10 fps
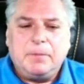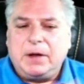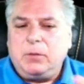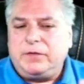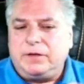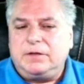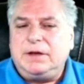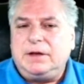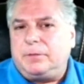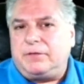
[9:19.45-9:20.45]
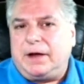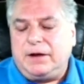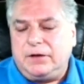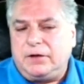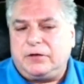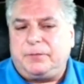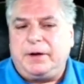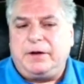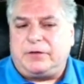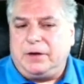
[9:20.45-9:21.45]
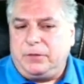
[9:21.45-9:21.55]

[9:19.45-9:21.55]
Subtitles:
But we still need to provide a good experience, right?